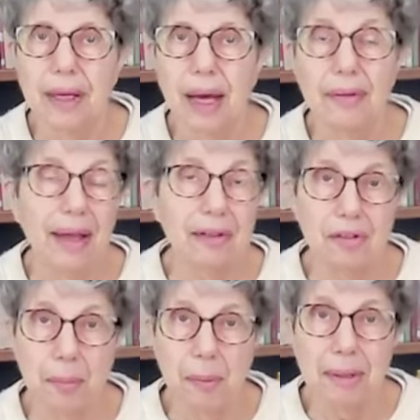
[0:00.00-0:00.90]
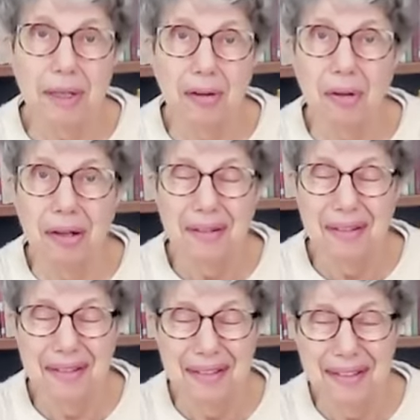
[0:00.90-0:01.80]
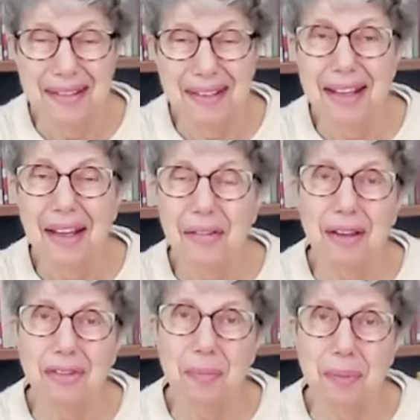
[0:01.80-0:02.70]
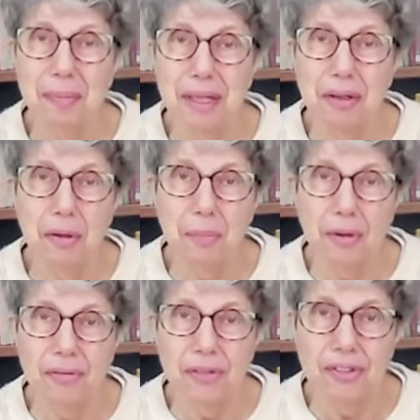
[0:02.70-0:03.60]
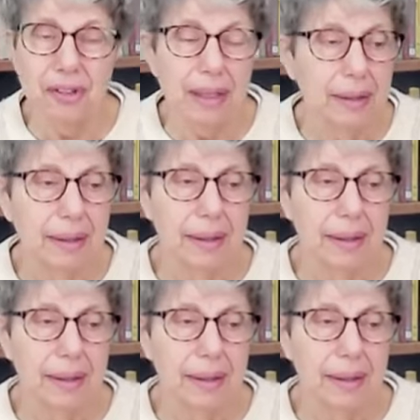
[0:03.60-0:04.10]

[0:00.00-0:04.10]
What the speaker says: And that's a biblical prophecy.